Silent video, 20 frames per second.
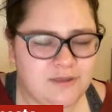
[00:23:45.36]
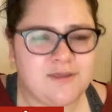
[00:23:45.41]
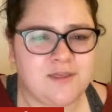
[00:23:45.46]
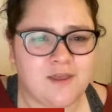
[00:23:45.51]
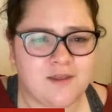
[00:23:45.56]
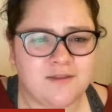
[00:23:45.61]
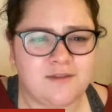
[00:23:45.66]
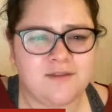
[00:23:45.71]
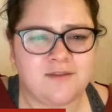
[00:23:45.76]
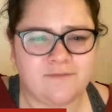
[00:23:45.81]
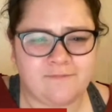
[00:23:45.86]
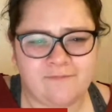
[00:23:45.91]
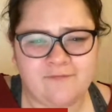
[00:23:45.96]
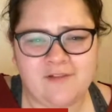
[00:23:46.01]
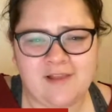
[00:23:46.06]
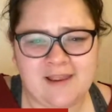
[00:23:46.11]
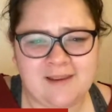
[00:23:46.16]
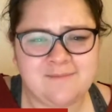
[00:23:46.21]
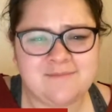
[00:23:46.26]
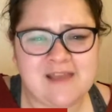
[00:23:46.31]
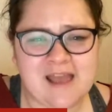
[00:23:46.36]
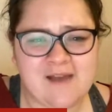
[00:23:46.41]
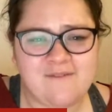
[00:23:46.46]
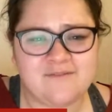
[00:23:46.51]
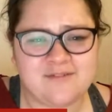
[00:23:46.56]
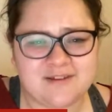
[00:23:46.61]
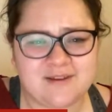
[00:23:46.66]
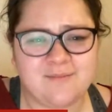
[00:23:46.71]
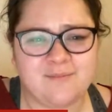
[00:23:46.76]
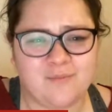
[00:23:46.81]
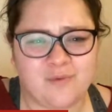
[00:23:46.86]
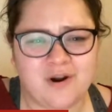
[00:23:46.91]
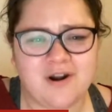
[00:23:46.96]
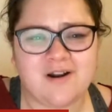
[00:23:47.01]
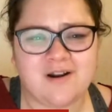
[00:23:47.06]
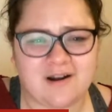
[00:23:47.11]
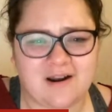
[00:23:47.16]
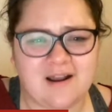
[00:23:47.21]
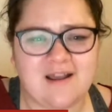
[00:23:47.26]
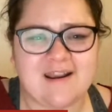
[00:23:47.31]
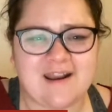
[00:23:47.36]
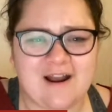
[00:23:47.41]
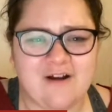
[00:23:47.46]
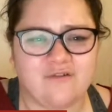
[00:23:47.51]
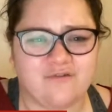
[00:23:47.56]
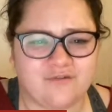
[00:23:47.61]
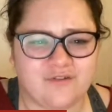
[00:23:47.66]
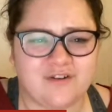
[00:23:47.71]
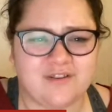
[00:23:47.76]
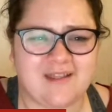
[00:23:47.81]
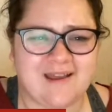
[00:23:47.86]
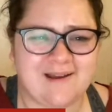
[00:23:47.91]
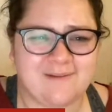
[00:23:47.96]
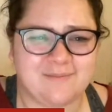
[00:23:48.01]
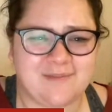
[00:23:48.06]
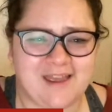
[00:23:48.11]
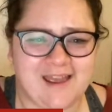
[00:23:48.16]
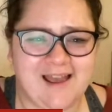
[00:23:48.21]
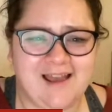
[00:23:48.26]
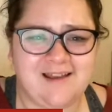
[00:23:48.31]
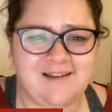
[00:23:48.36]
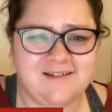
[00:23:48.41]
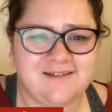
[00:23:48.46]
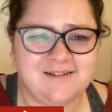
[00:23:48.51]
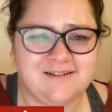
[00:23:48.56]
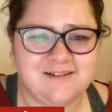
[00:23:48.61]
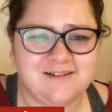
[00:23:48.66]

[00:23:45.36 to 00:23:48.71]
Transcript: the, the Flames have some work cut out for them, yeah?